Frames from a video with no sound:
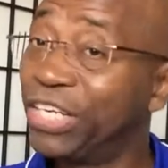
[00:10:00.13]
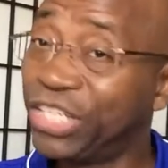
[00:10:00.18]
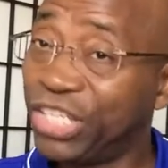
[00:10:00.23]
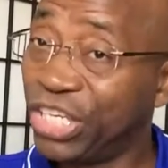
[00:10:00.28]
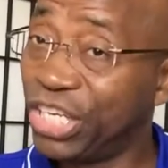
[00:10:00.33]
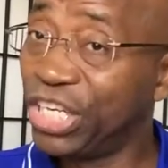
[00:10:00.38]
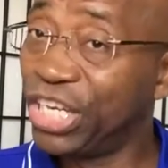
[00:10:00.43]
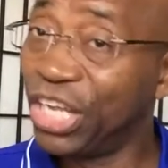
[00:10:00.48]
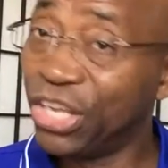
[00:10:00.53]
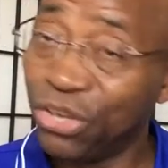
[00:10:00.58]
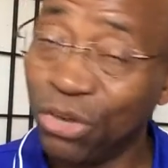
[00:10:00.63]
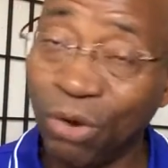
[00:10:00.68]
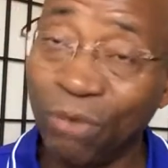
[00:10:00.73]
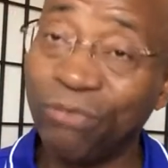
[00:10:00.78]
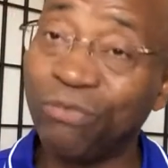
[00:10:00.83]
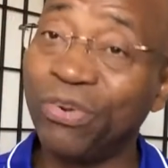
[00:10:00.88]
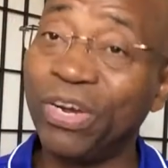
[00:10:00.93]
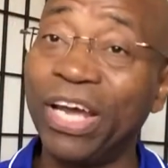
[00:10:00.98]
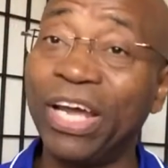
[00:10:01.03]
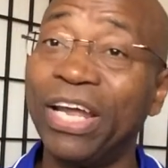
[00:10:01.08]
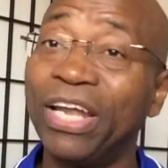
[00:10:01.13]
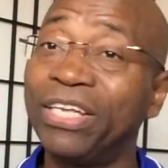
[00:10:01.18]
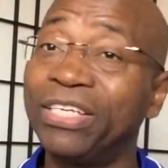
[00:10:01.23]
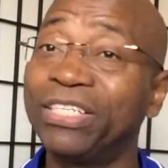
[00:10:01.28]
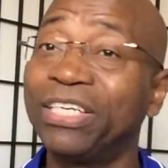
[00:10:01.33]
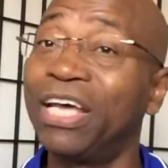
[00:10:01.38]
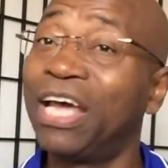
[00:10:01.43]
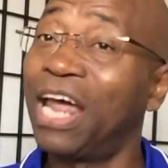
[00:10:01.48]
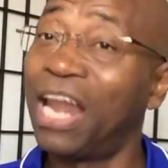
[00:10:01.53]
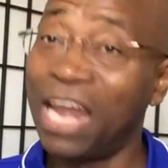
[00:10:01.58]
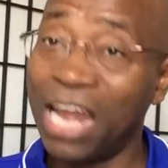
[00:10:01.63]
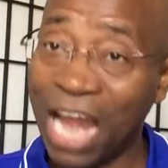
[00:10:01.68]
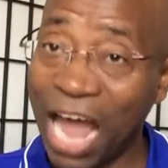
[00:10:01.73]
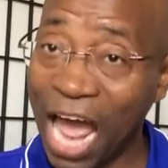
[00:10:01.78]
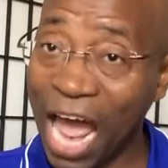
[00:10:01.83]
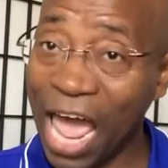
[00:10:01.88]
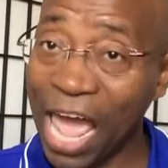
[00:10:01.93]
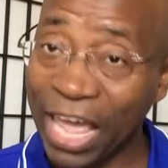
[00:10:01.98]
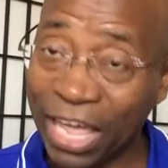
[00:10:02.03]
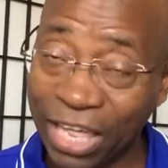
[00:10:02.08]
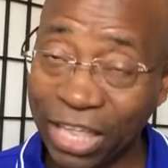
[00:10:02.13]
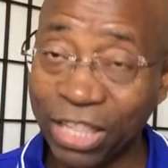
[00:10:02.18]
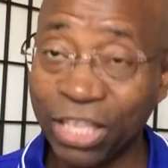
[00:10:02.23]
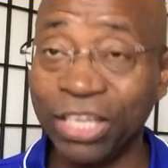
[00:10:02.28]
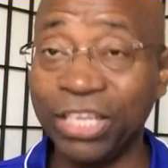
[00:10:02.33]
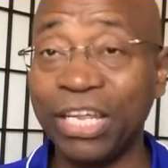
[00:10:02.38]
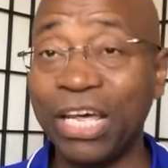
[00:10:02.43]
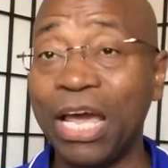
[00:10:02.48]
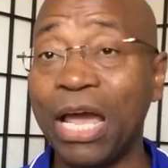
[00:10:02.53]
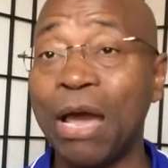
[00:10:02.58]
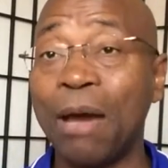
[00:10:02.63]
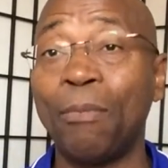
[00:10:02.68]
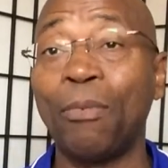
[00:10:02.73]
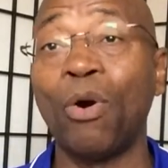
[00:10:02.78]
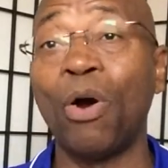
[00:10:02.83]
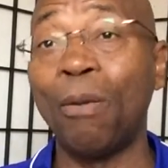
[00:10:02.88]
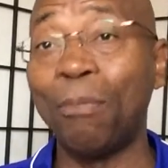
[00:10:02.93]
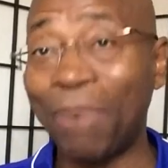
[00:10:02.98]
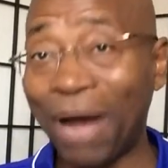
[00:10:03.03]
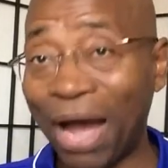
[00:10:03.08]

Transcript: cheating your friends, lying to them or